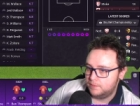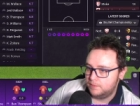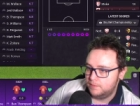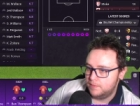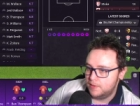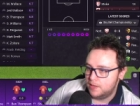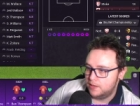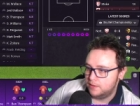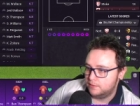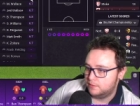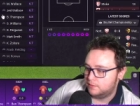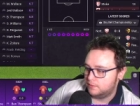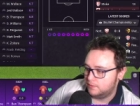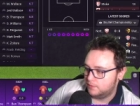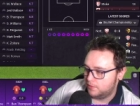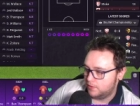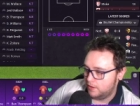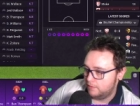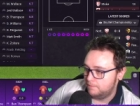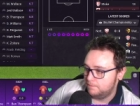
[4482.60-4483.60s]
Ninth,
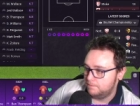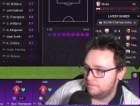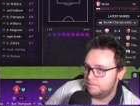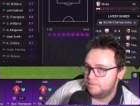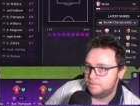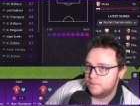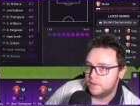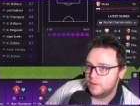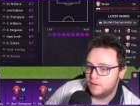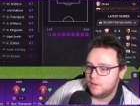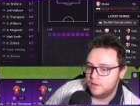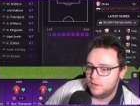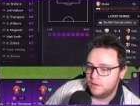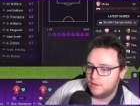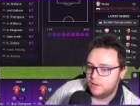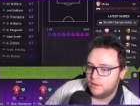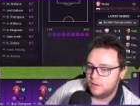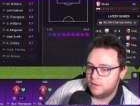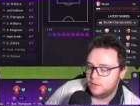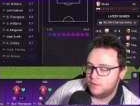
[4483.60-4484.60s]
okay.
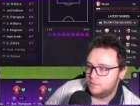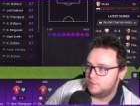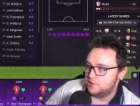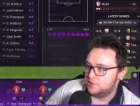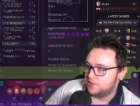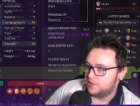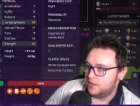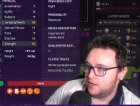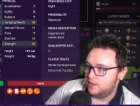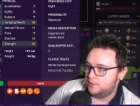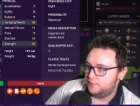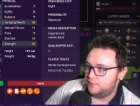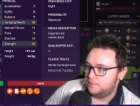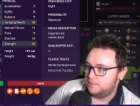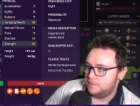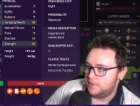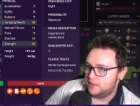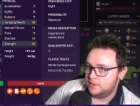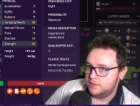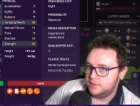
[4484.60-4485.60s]
We're starting off
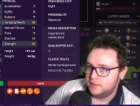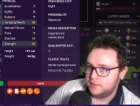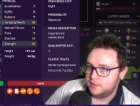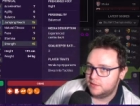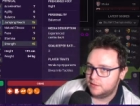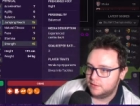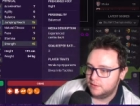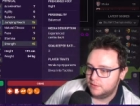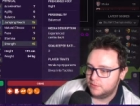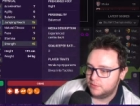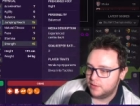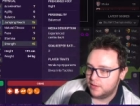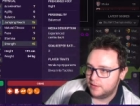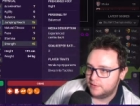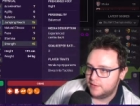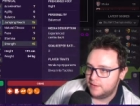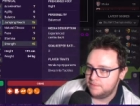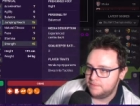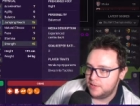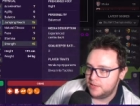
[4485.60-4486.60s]
unbalanced. Okay,
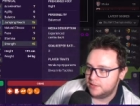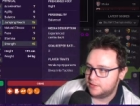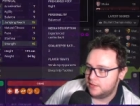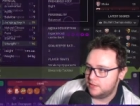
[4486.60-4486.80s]
10 minutes